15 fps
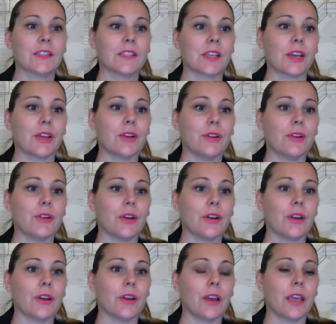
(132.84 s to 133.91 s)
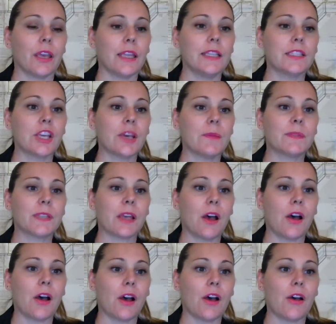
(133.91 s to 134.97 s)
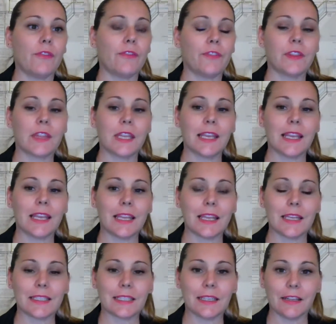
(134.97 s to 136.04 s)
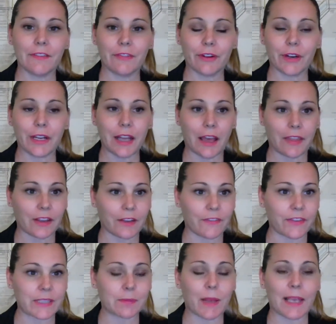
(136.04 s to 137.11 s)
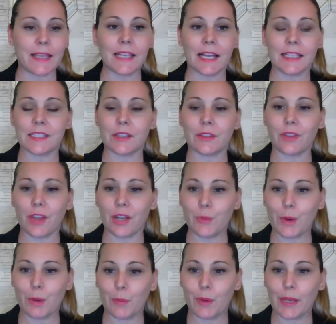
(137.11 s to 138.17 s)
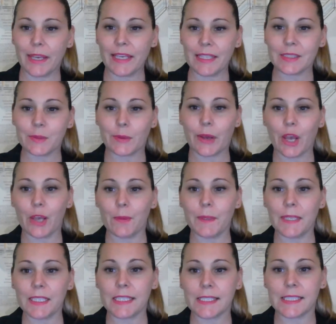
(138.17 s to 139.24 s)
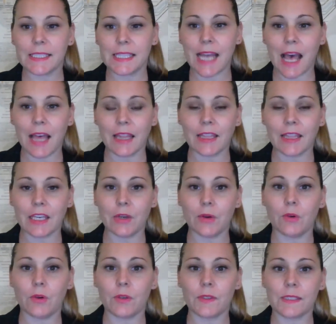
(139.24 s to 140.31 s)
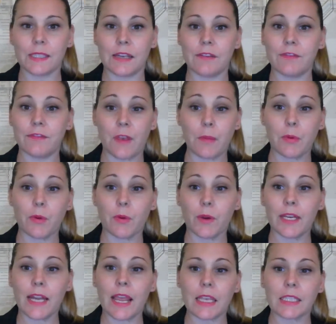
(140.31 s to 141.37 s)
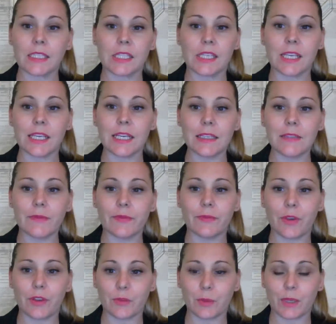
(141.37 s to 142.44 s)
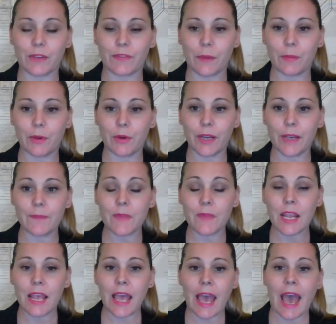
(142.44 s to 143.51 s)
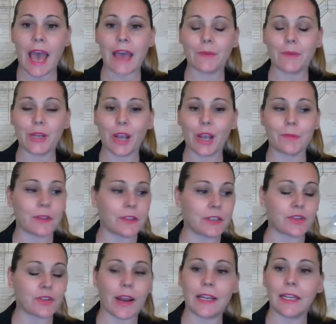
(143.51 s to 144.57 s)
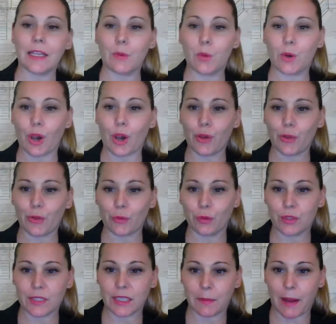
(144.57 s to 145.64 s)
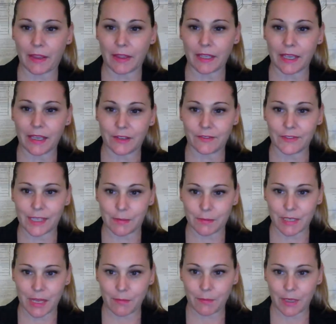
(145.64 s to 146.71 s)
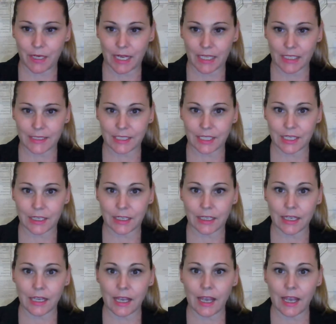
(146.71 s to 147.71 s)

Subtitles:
So in terms of the delivery, I think I've explained that. So 31 weeks. We're hoping to start the course in February next year, first week of February, and we hope that the training will go through till about the end of September next year,